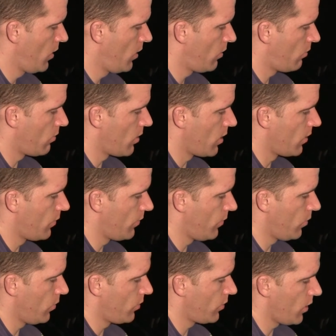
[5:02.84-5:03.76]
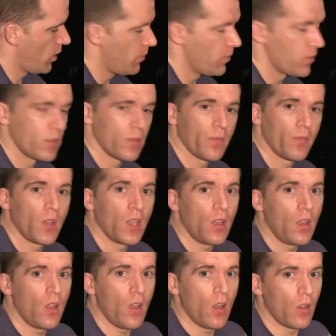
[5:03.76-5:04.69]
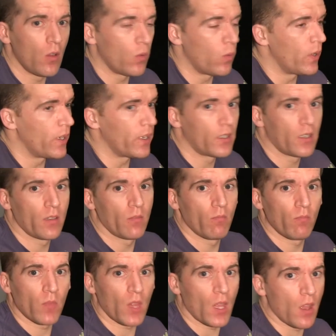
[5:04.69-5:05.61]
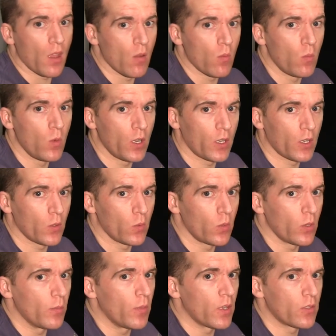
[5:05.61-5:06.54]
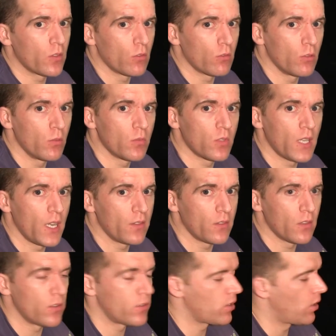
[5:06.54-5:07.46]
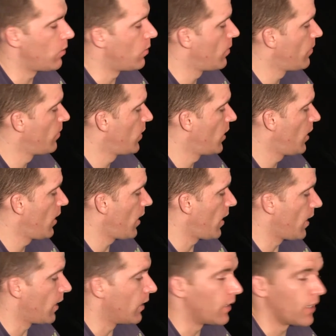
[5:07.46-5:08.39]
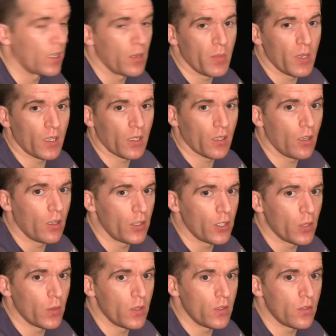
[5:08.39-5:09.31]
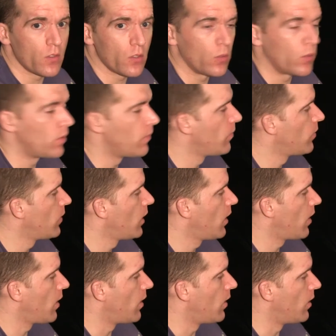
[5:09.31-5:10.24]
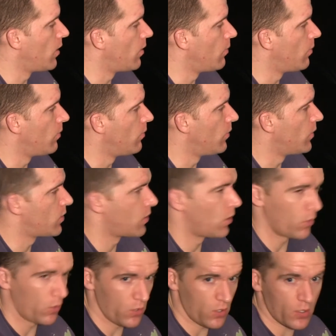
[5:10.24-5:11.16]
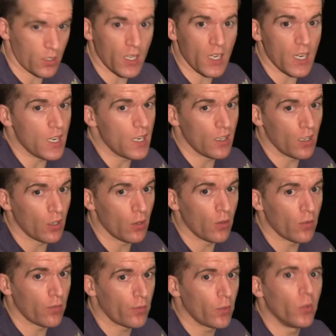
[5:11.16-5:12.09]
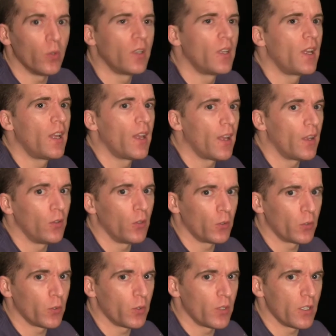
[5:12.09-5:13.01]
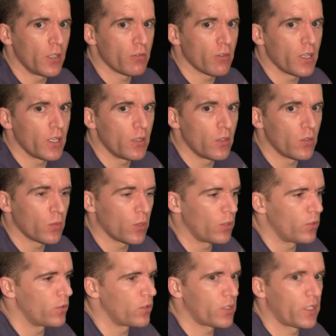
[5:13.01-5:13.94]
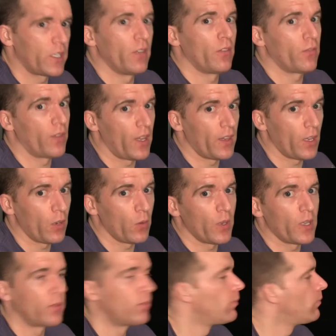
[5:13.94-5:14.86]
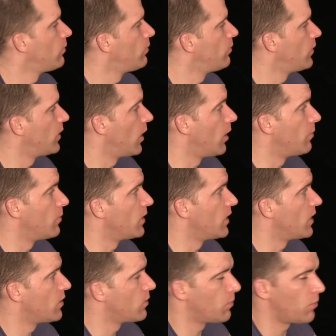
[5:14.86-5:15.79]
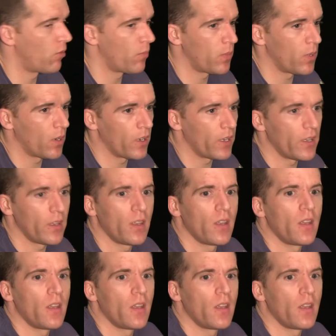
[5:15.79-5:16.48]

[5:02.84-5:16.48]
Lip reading: 3 to 4 times a week, working all your muscle groups head to toe and getting a bit of cardio in too. It's no good just eating a load of food and not doing any training as well, you'll just get fat that way. You need to provide